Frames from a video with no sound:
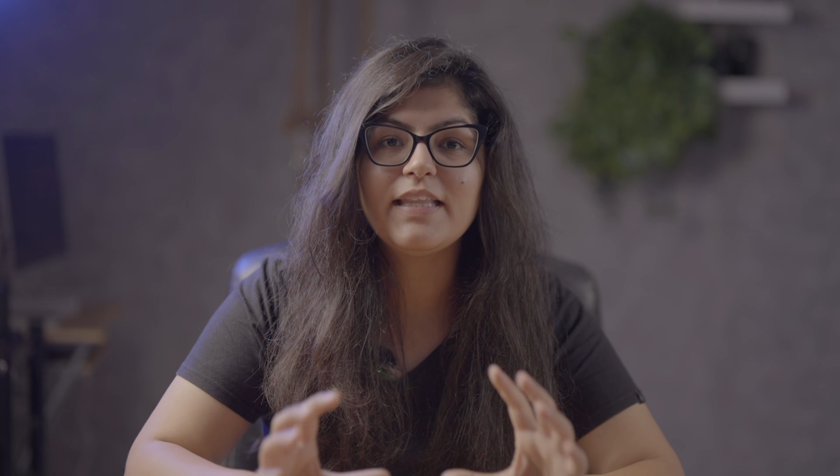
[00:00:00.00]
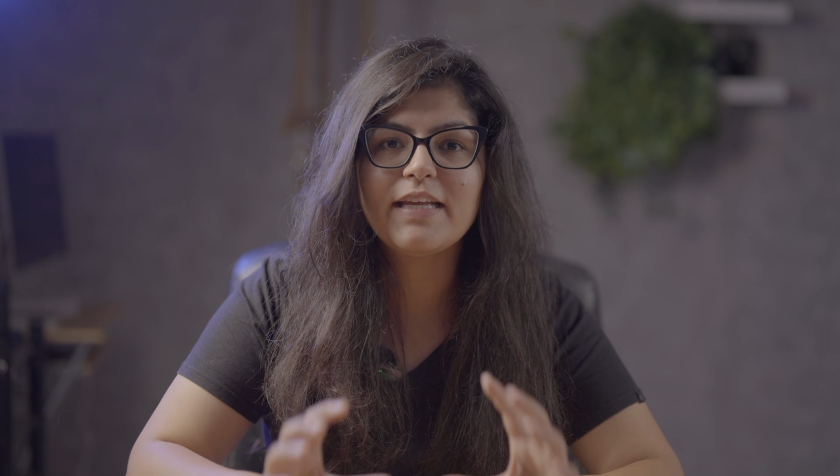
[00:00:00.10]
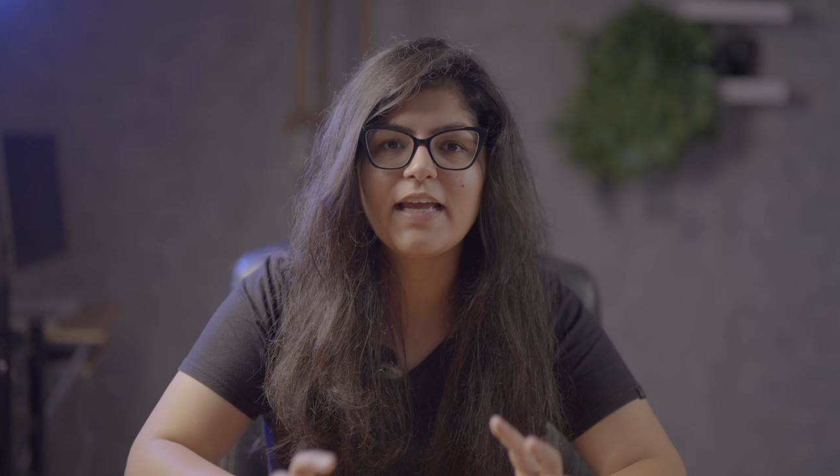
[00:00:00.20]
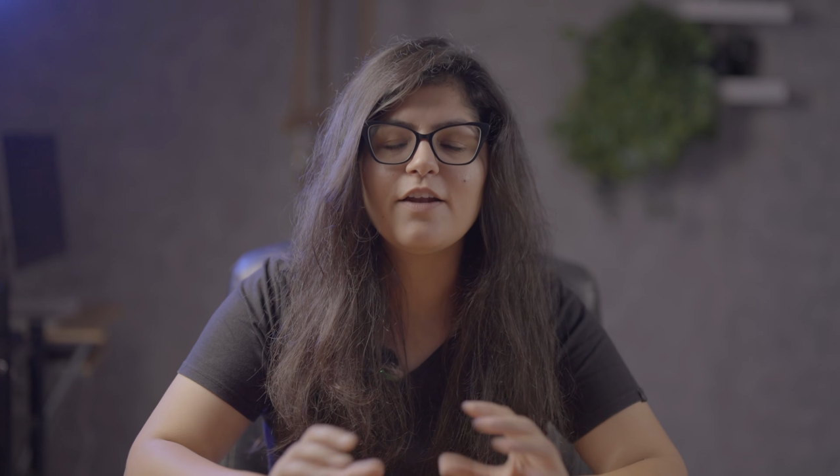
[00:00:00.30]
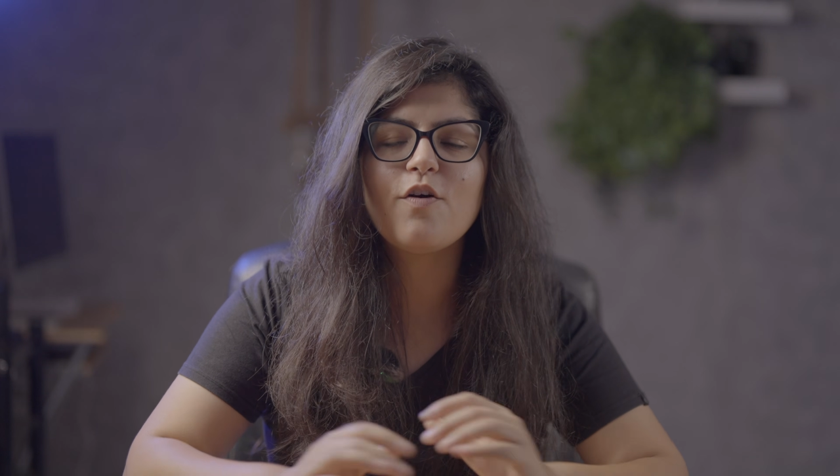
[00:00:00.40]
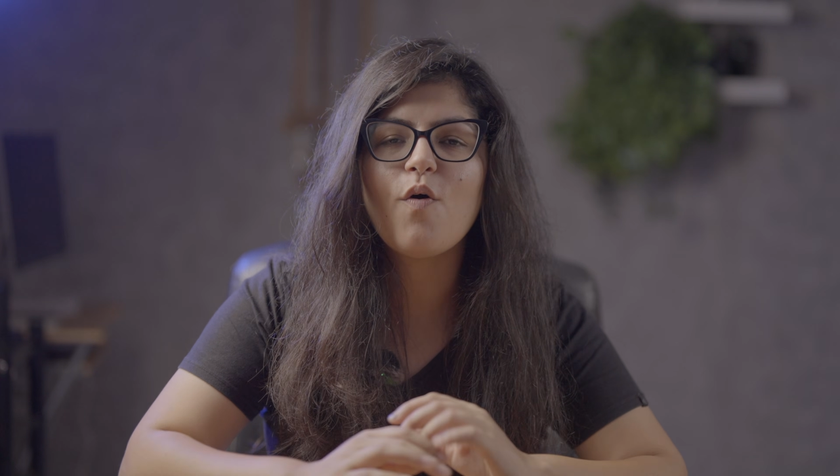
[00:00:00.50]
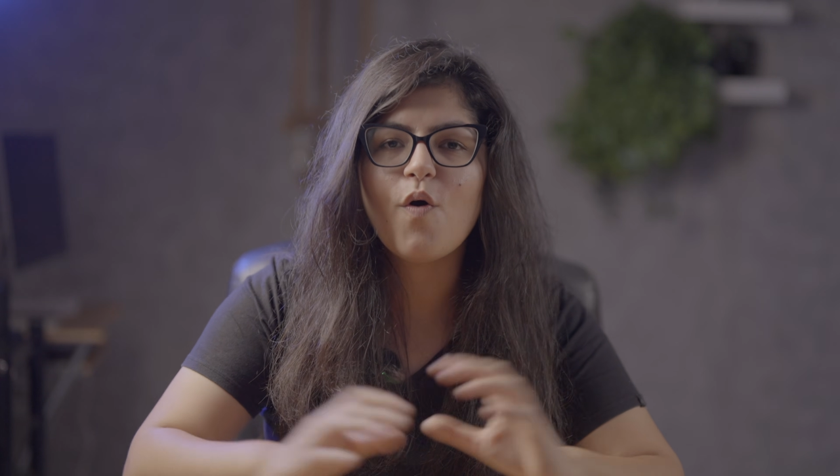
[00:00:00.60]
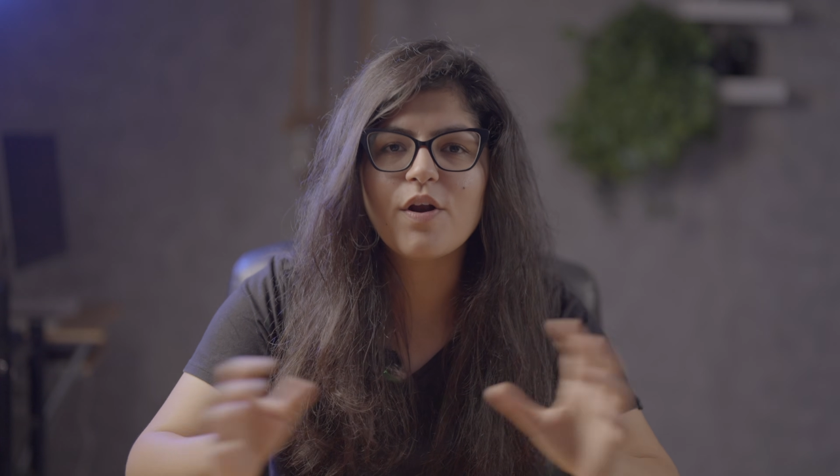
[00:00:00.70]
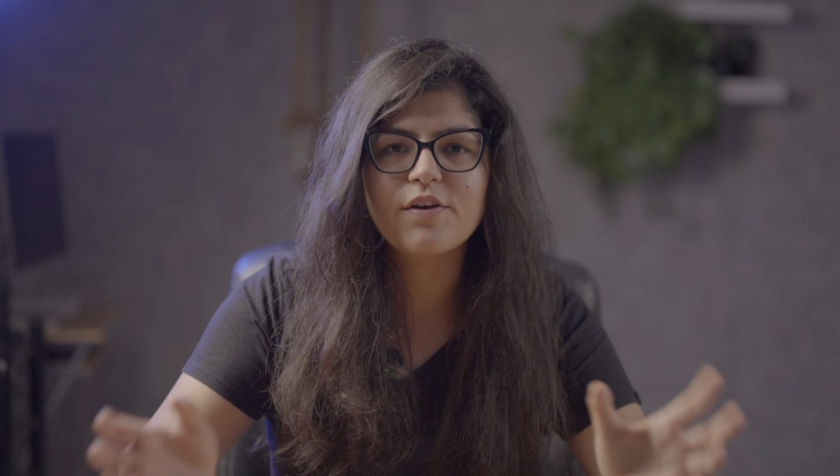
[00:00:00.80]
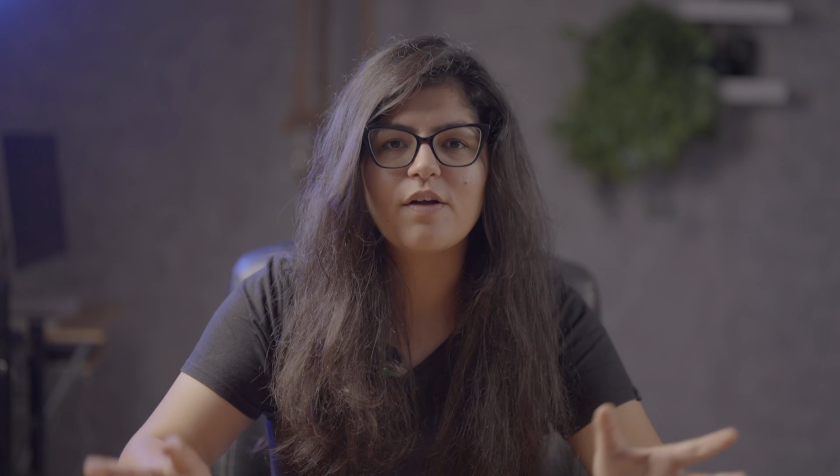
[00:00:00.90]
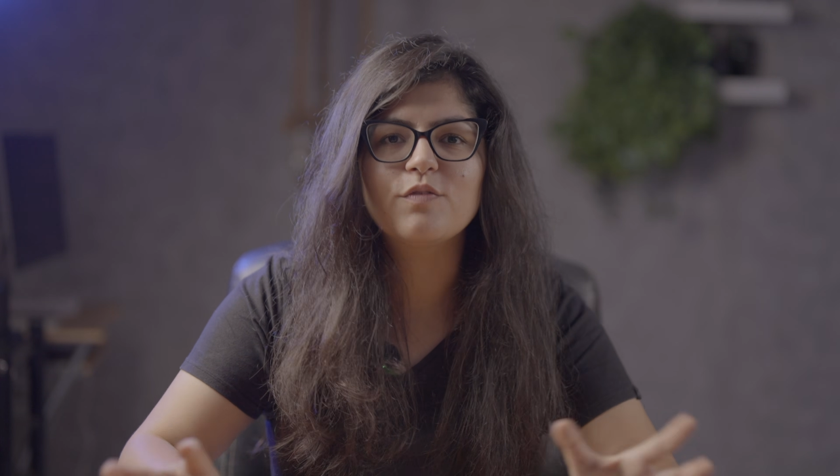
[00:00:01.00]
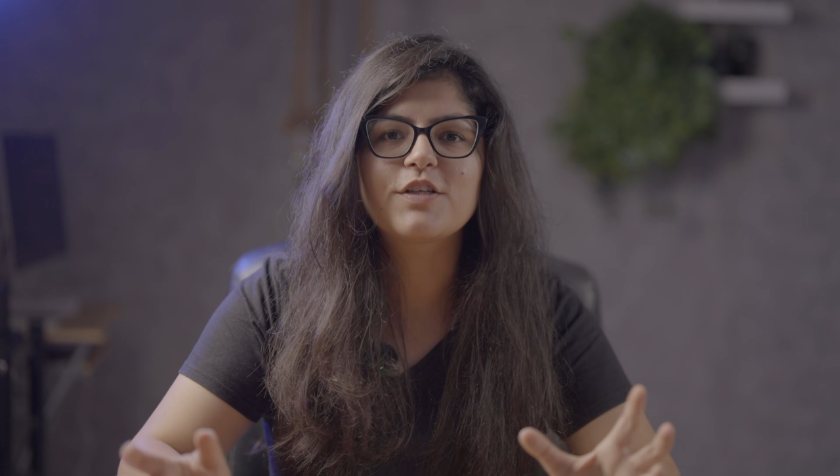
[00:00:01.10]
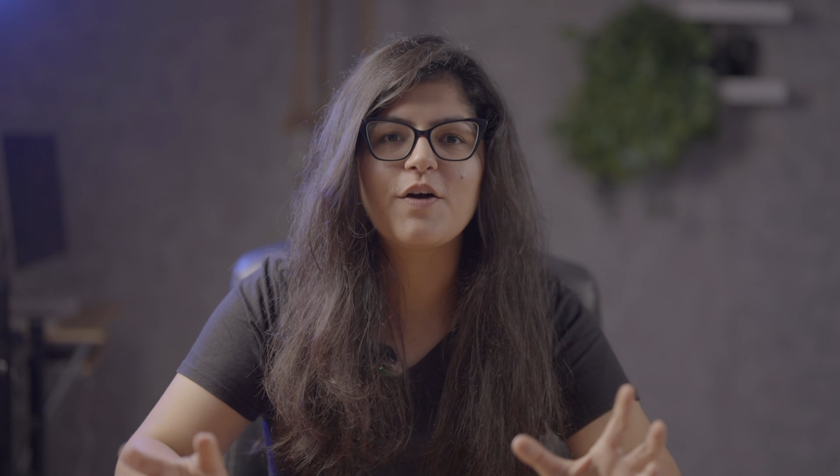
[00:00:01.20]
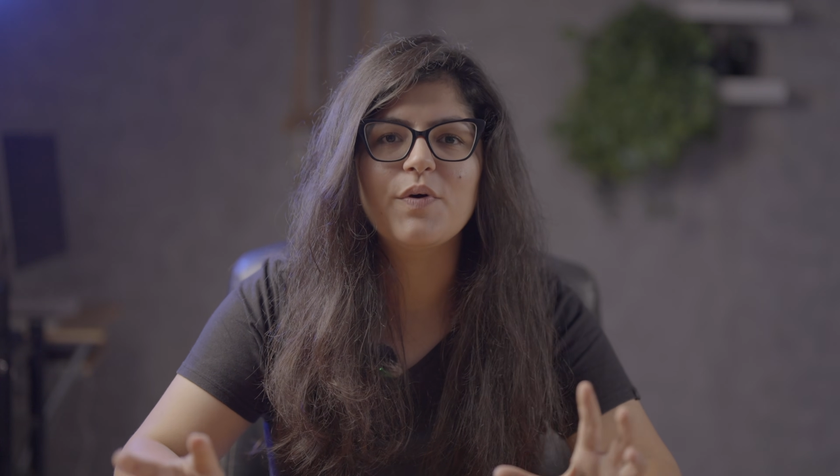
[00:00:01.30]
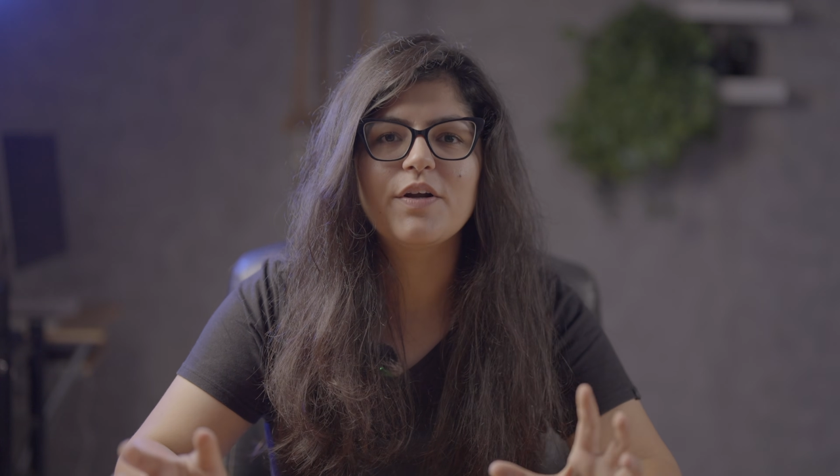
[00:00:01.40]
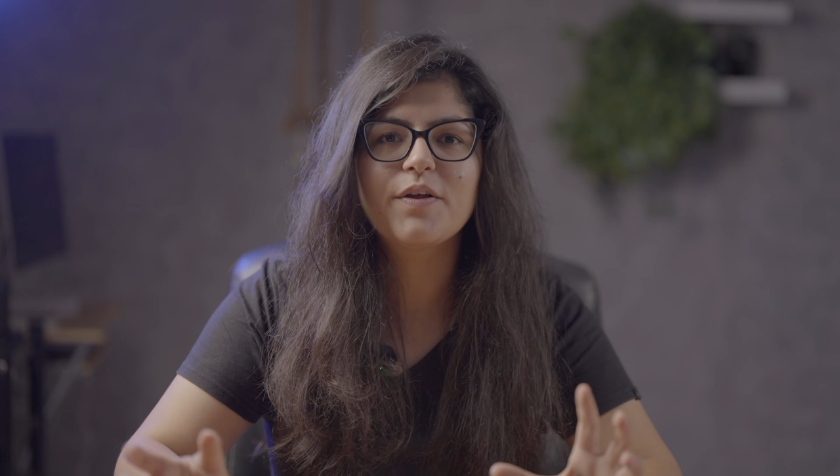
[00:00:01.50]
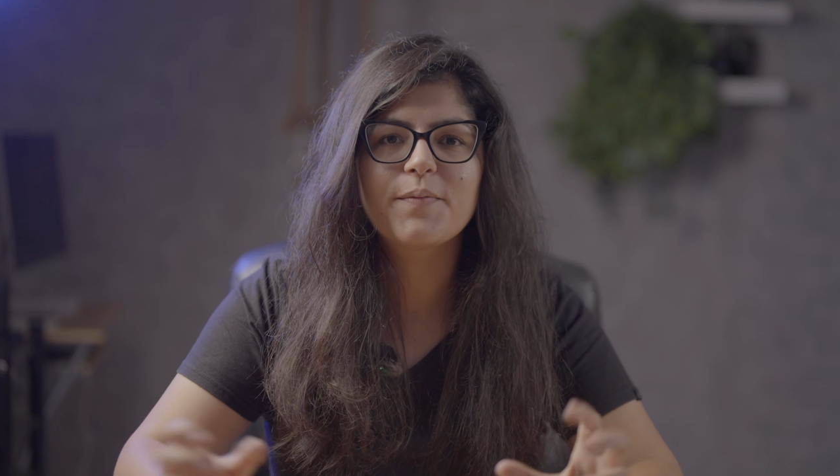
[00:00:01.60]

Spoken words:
they get all grounds covered.